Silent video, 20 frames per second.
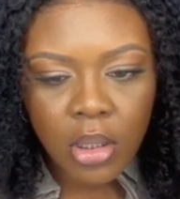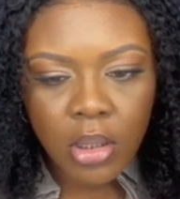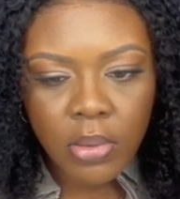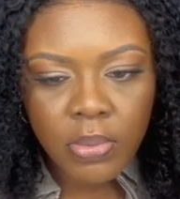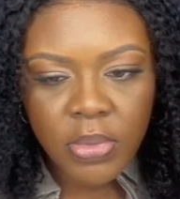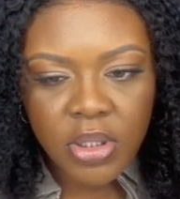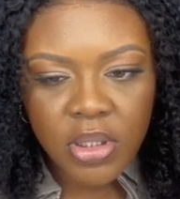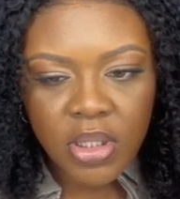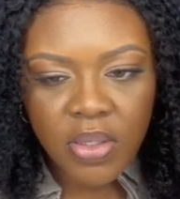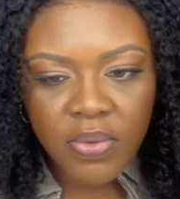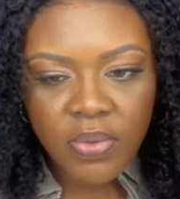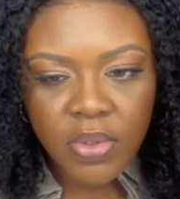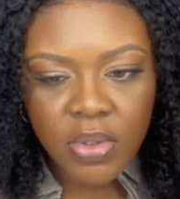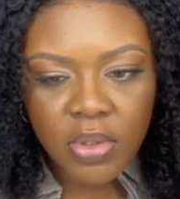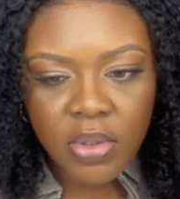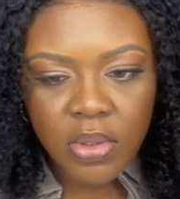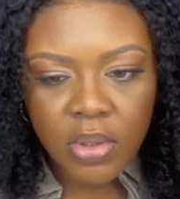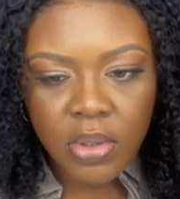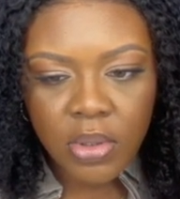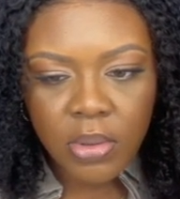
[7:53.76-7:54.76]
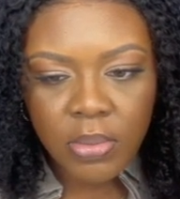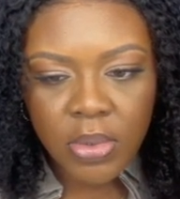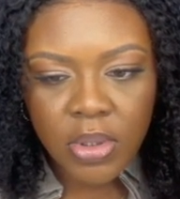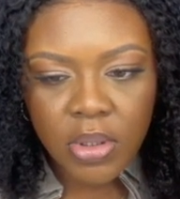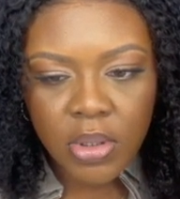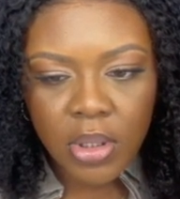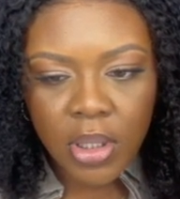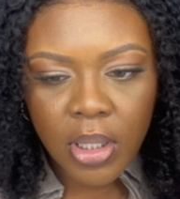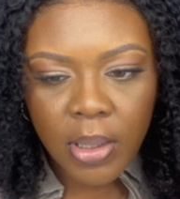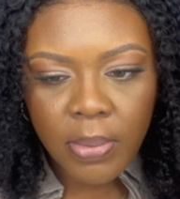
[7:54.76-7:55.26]
Let me save this one. Let me
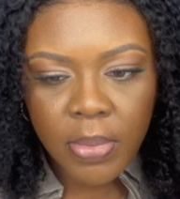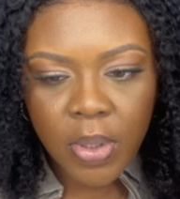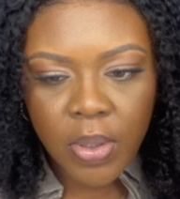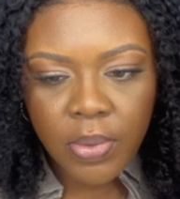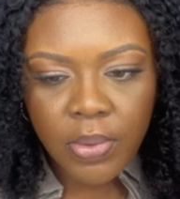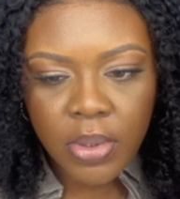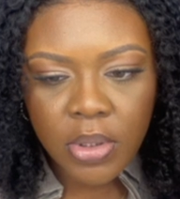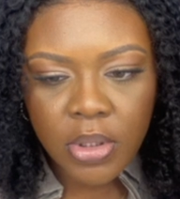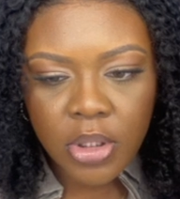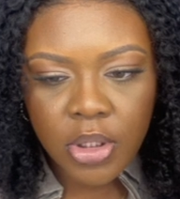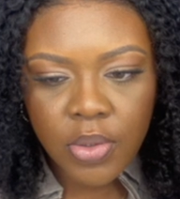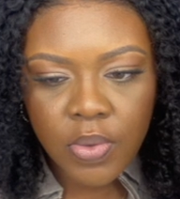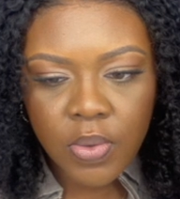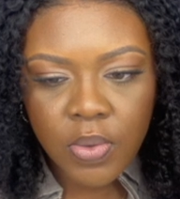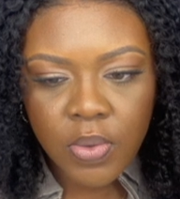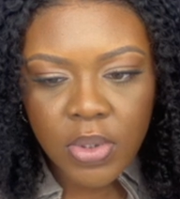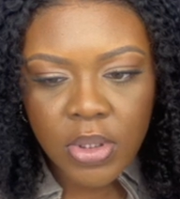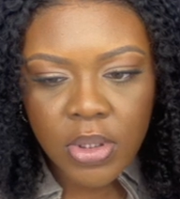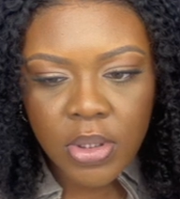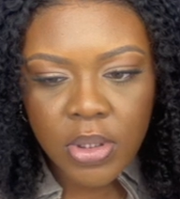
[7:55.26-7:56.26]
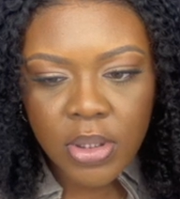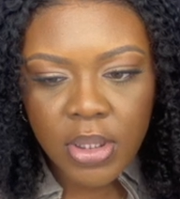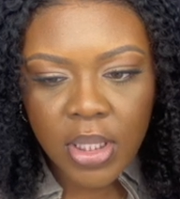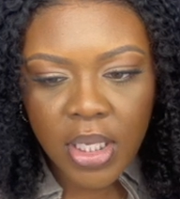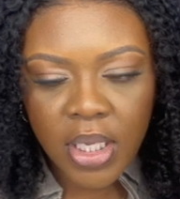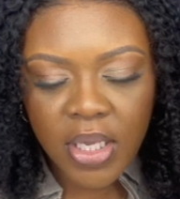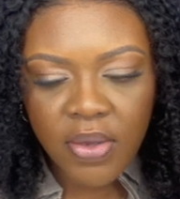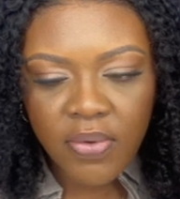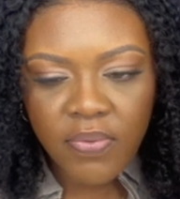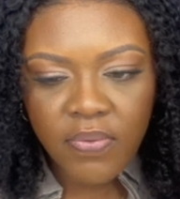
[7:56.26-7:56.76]
see. I'm going to
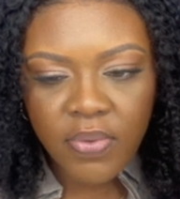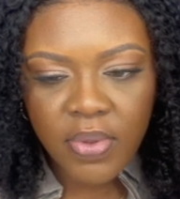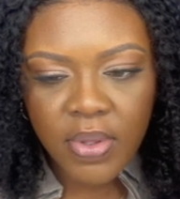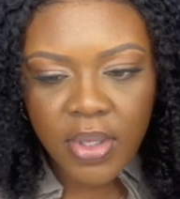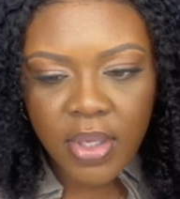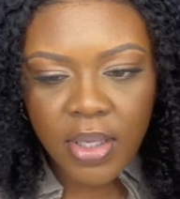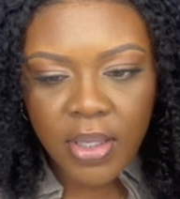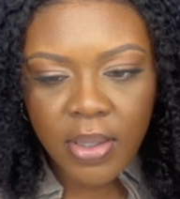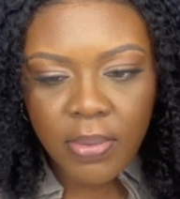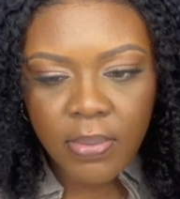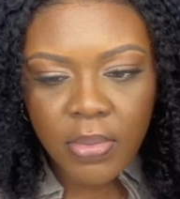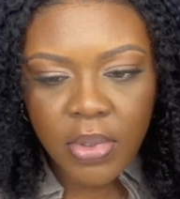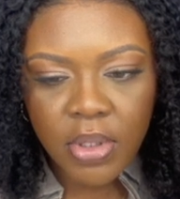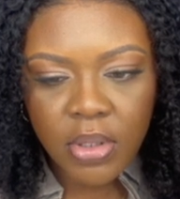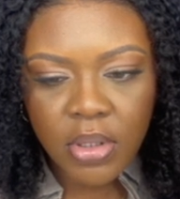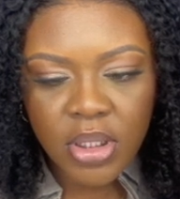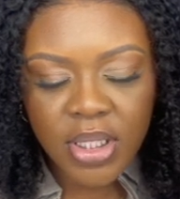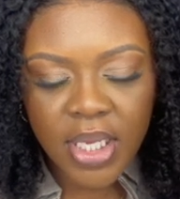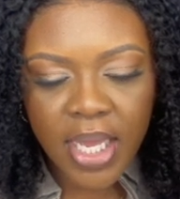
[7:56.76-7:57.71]
save the image